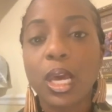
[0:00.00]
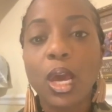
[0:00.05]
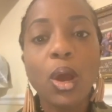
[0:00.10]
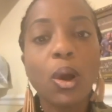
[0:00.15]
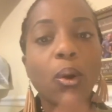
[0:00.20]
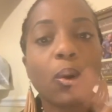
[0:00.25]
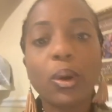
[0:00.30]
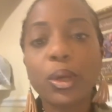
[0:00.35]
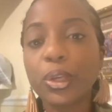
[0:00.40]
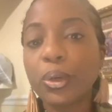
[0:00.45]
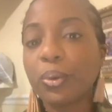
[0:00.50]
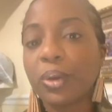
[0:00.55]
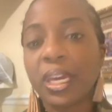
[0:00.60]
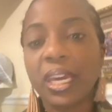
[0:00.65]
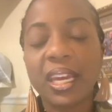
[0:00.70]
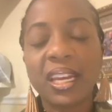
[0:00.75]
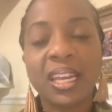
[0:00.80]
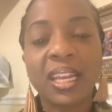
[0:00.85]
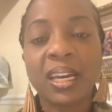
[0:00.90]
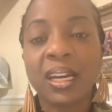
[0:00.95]
Or you
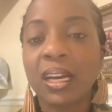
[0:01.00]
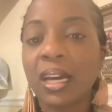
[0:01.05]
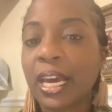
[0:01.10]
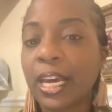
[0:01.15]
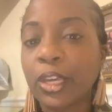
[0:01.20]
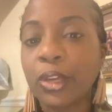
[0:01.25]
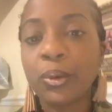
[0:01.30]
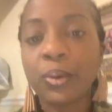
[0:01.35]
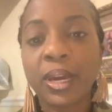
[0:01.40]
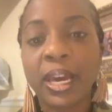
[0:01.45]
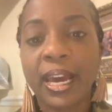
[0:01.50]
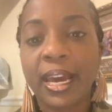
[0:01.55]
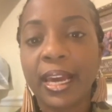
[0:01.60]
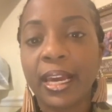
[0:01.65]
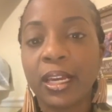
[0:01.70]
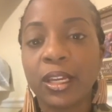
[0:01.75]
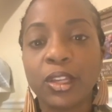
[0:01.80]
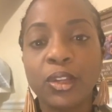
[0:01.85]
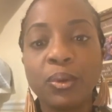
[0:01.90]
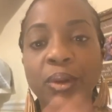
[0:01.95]
get there and you
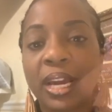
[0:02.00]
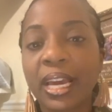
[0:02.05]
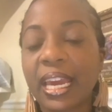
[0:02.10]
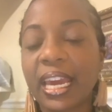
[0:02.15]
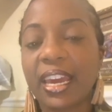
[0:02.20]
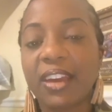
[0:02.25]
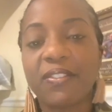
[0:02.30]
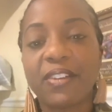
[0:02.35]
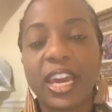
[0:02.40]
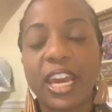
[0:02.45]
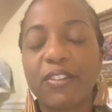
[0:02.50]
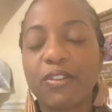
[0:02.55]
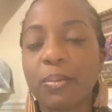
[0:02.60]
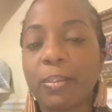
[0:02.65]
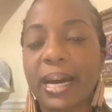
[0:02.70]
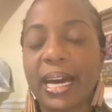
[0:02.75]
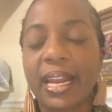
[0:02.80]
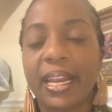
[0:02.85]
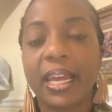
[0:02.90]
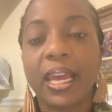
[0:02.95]
can't, you done gave
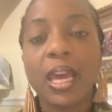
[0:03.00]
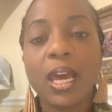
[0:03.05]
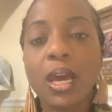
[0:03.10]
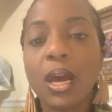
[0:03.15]
everybody